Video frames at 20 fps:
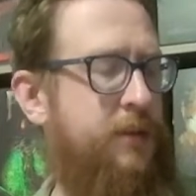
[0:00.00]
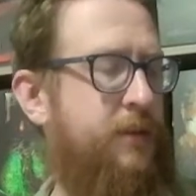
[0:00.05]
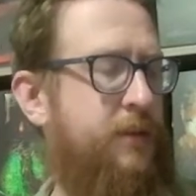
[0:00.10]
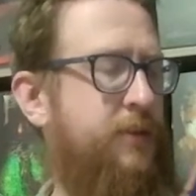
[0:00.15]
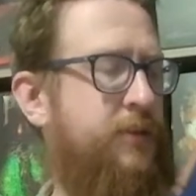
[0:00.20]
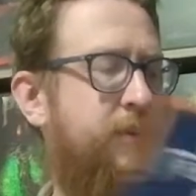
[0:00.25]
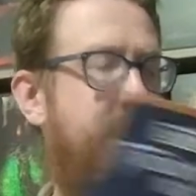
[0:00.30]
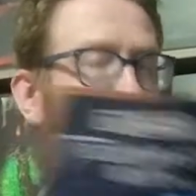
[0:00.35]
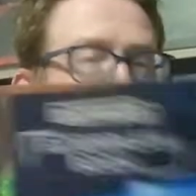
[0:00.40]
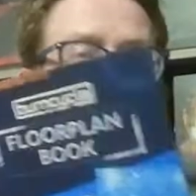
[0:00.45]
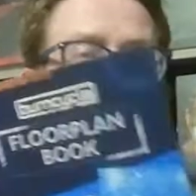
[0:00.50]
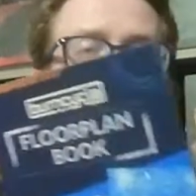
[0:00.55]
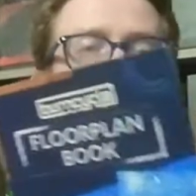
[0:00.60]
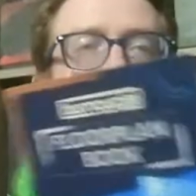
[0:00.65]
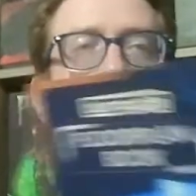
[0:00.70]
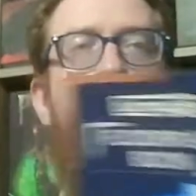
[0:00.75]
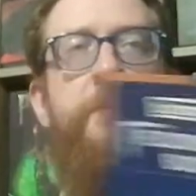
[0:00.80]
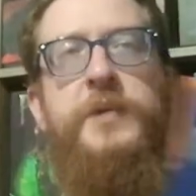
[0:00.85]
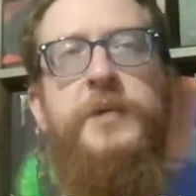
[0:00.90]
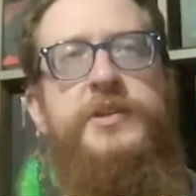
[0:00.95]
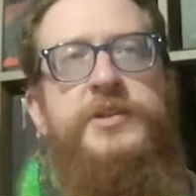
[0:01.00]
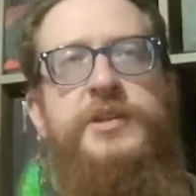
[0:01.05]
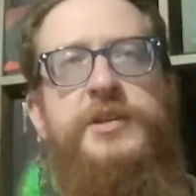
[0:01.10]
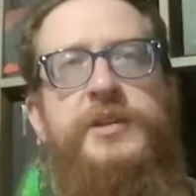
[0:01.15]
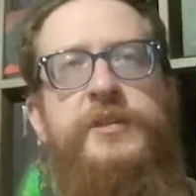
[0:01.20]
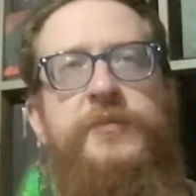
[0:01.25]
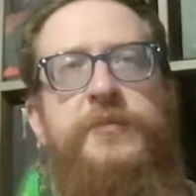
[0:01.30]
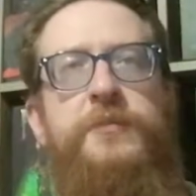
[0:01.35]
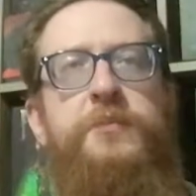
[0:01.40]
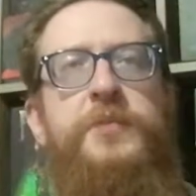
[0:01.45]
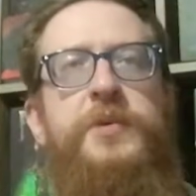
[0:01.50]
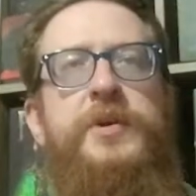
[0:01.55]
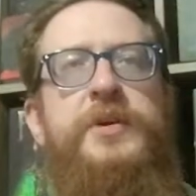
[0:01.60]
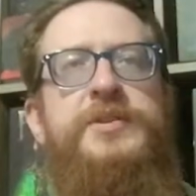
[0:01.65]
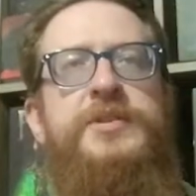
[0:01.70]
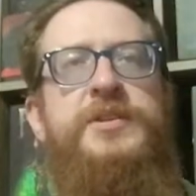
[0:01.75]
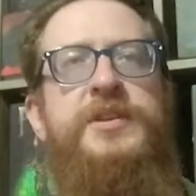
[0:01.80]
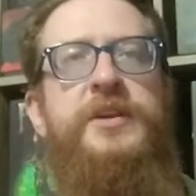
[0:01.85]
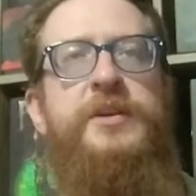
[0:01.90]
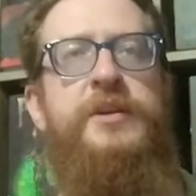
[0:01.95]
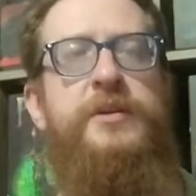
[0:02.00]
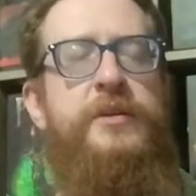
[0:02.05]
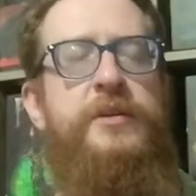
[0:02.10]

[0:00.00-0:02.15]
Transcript: So we have a bunch of different books here.